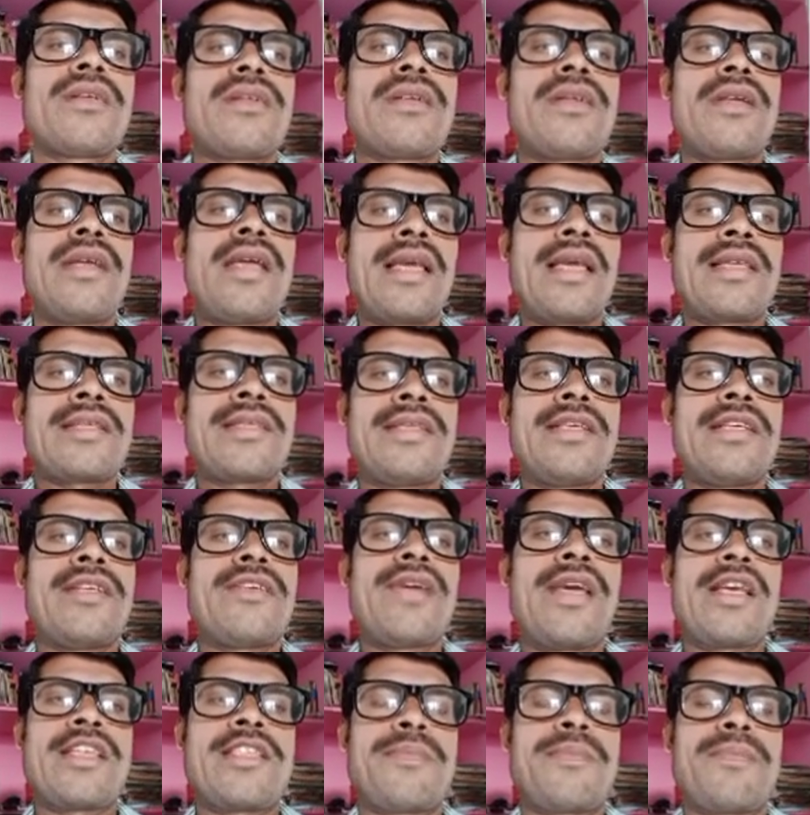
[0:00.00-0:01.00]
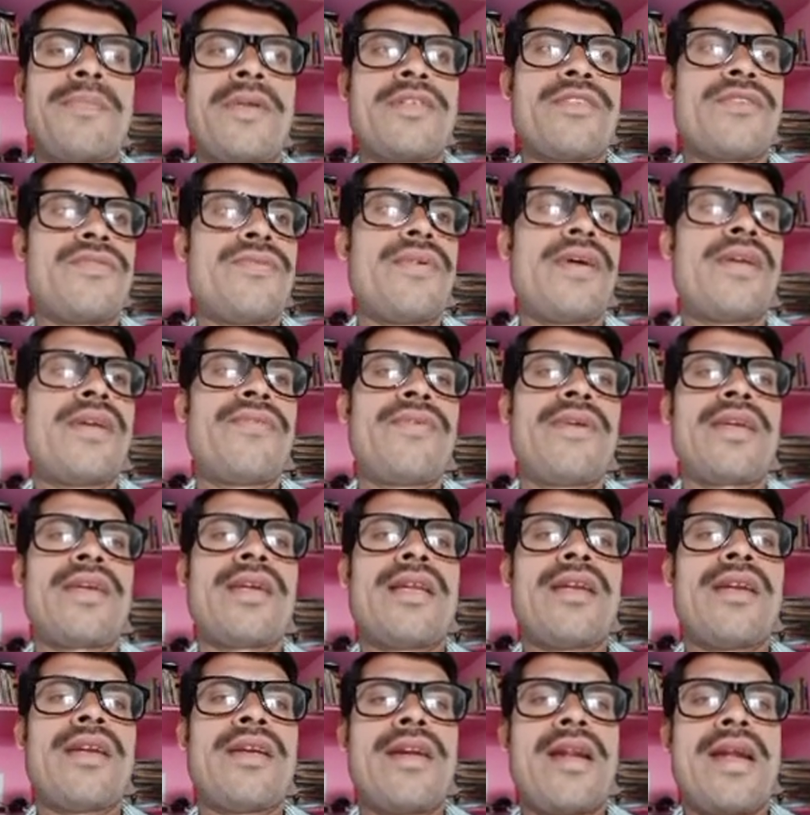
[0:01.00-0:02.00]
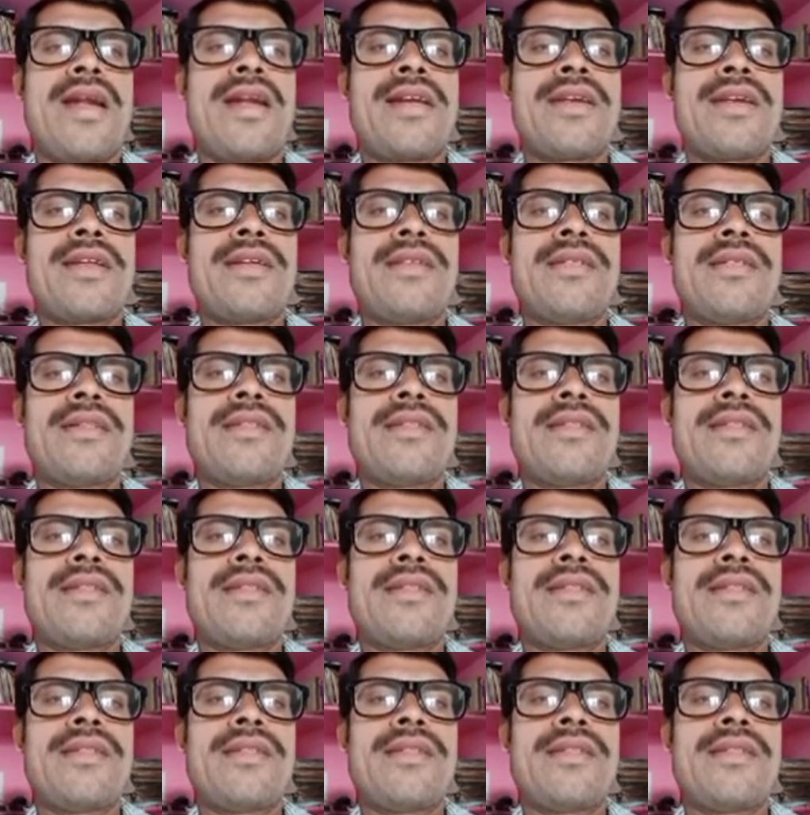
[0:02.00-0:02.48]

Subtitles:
X into x plus 1 we can write.